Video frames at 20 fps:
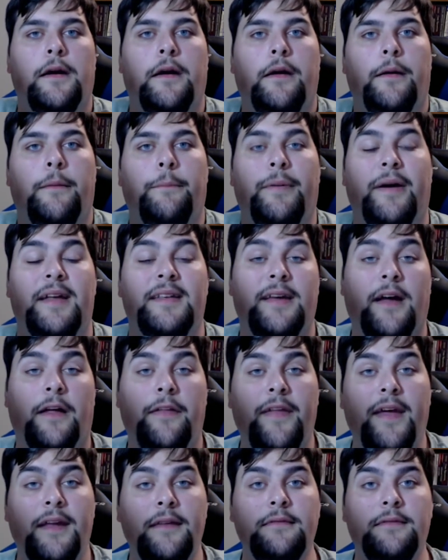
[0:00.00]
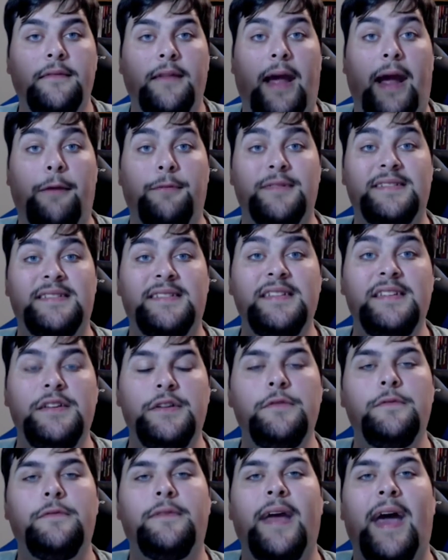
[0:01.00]
But until then, I will see
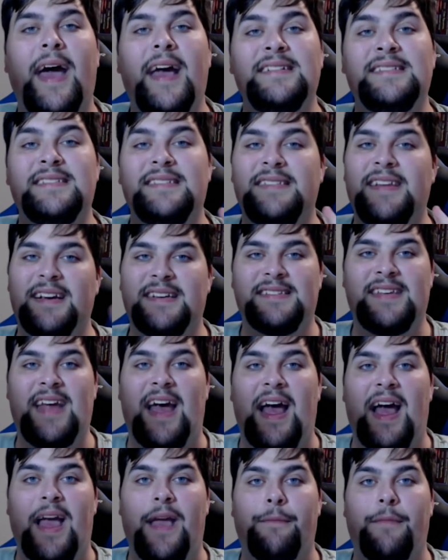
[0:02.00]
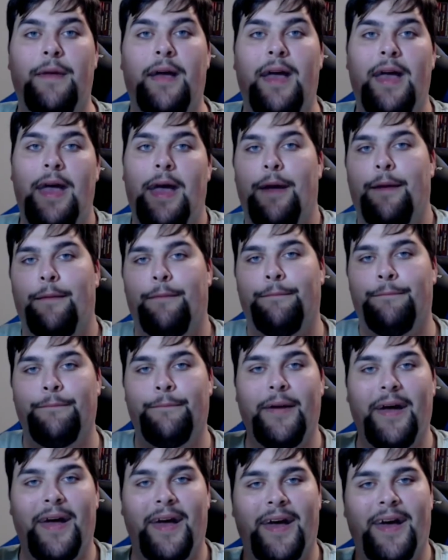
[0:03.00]
you guys next time.
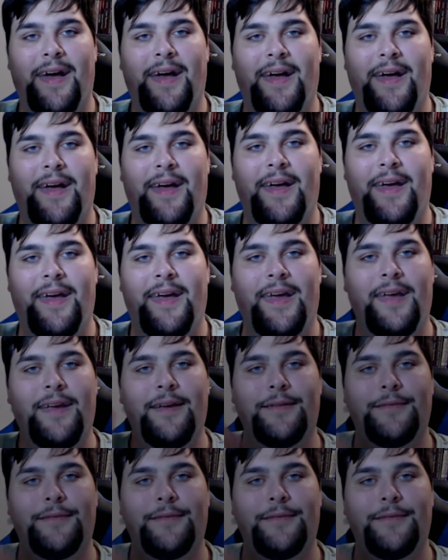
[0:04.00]
Bye!